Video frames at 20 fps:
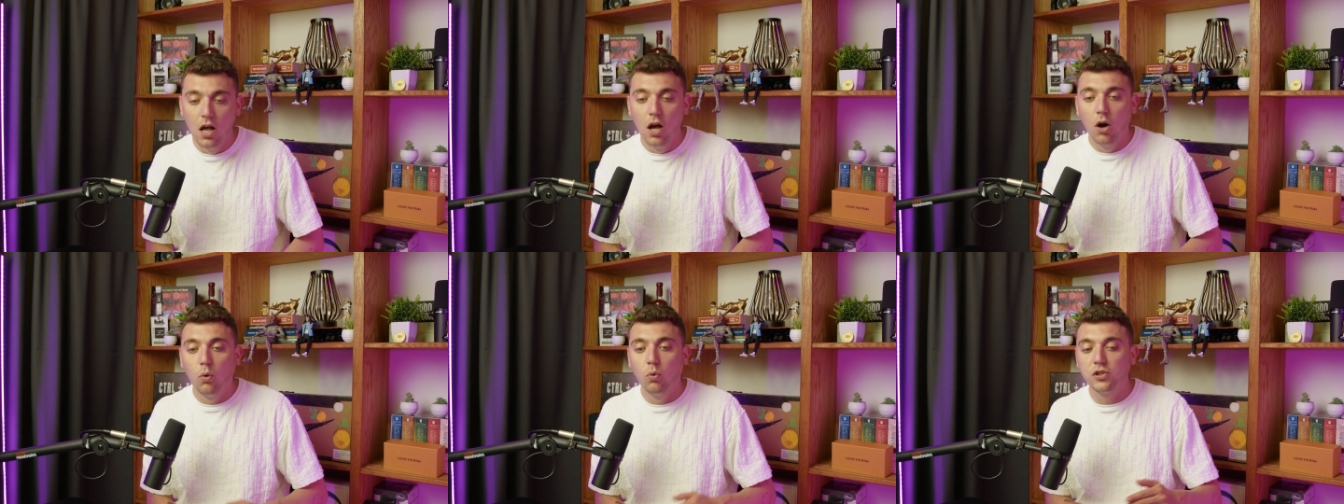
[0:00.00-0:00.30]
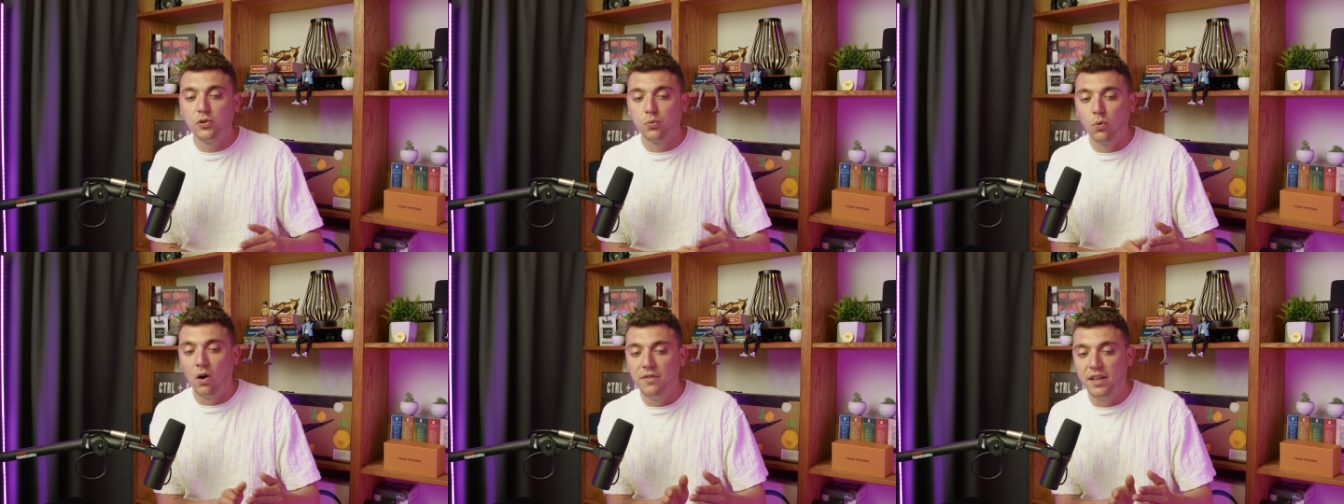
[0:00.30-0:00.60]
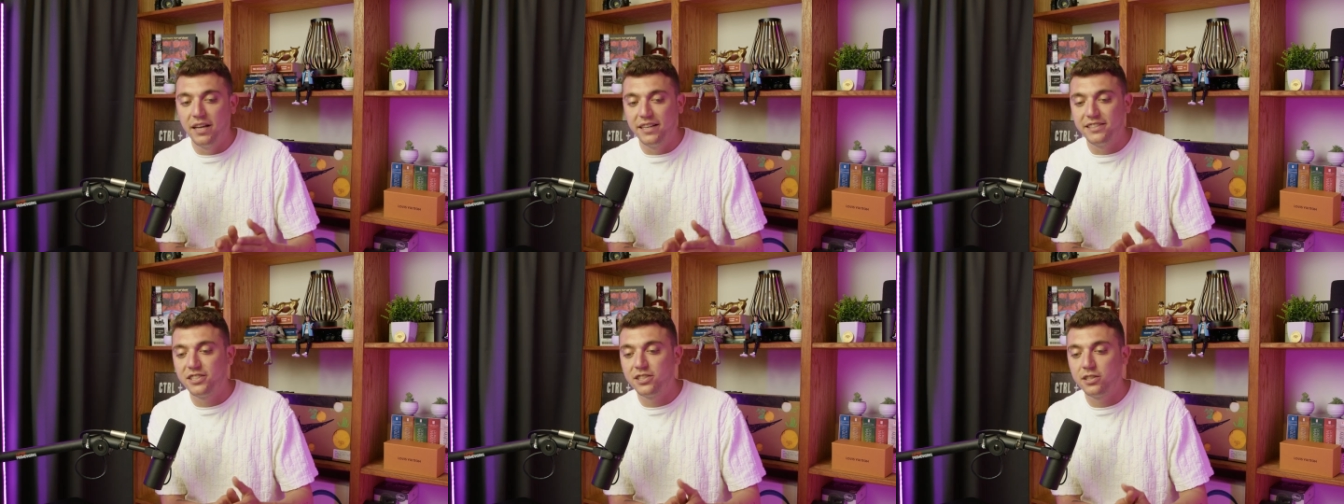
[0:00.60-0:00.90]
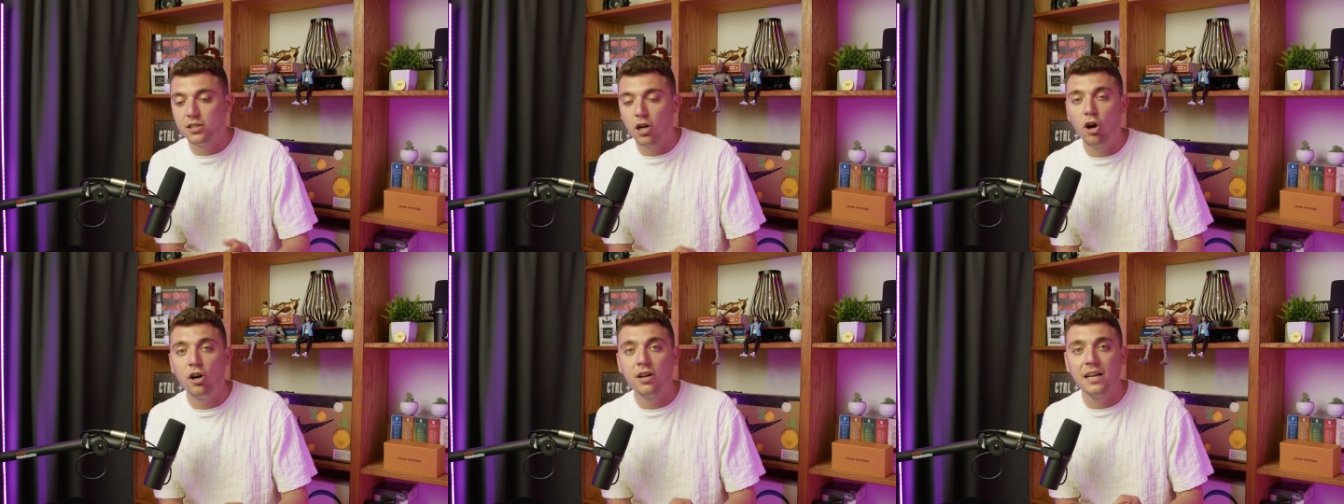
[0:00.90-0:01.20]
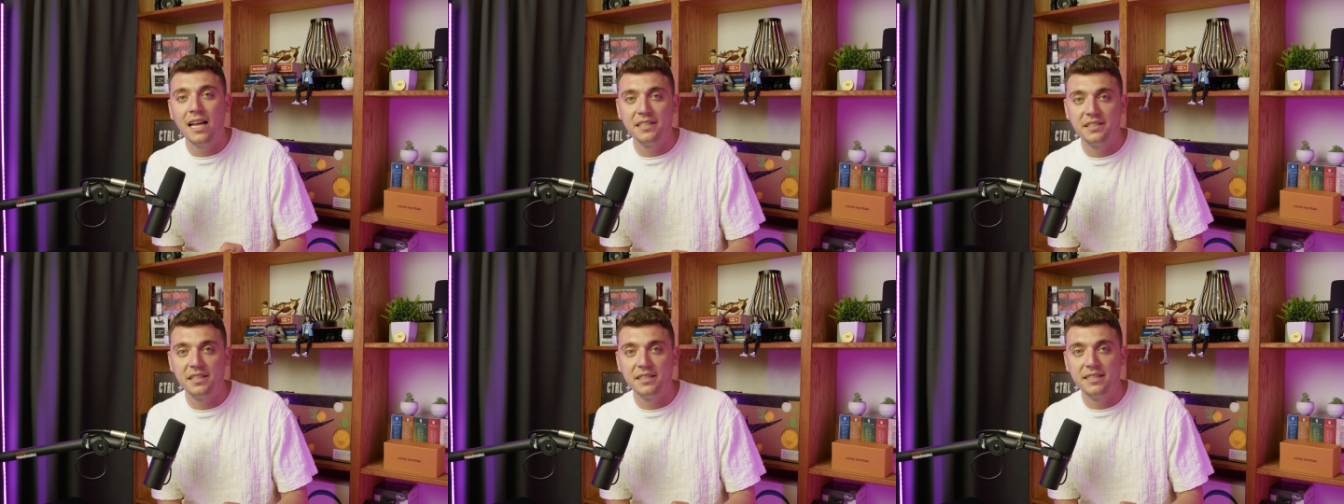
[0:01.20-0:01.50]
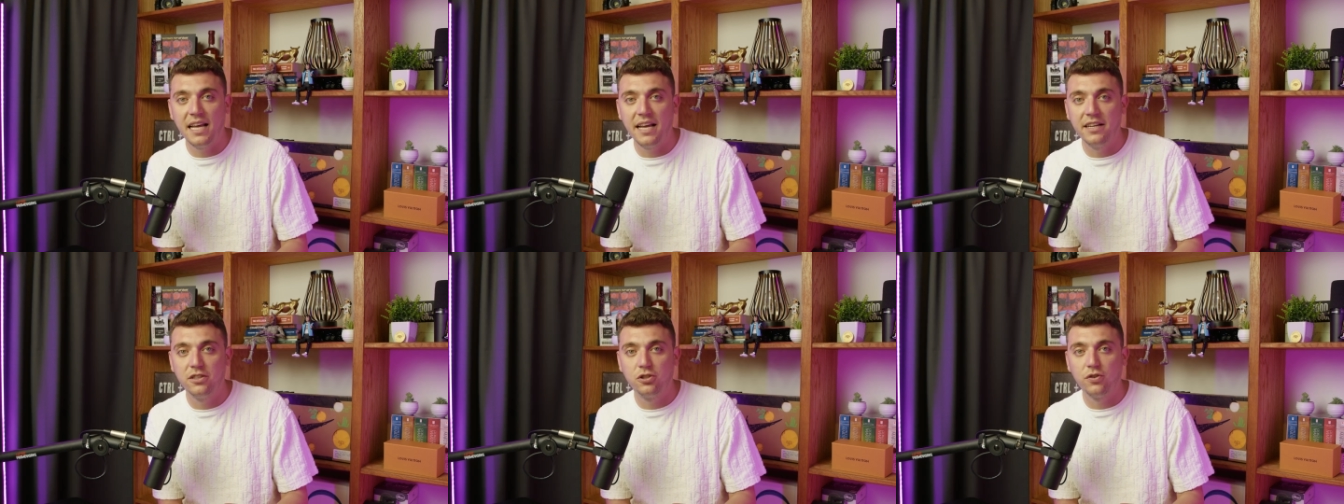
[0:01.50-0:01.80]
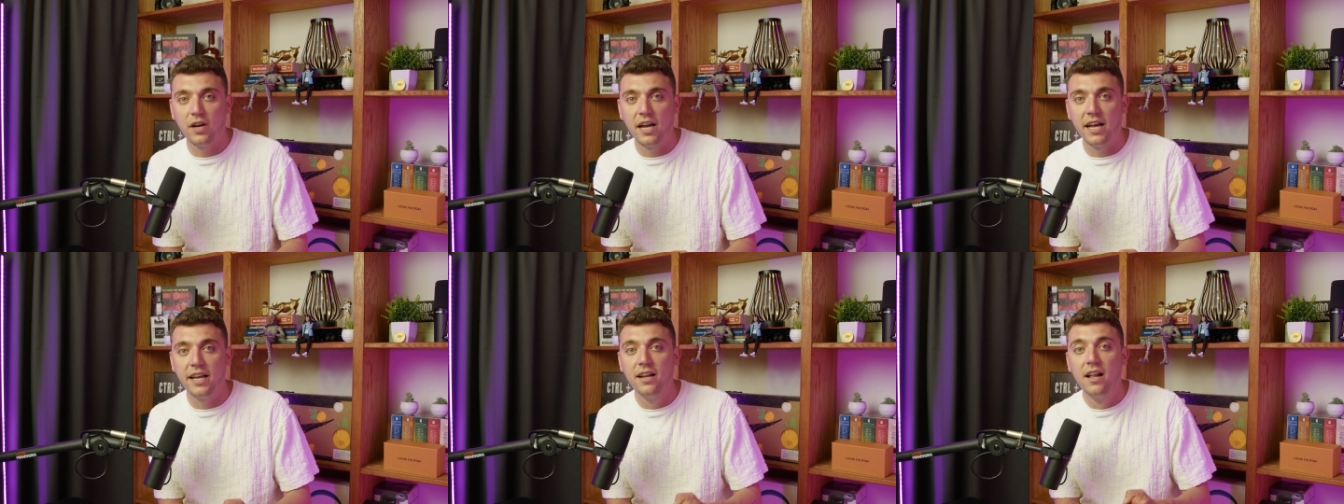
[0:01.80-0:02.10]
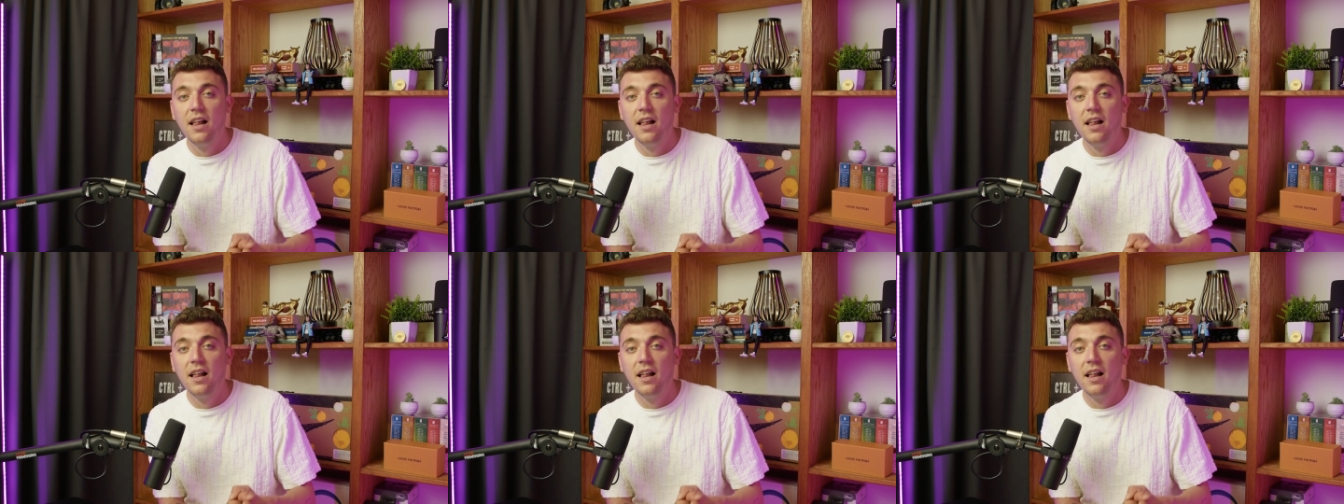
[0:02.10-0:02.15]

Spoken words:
was one that started as a day trade.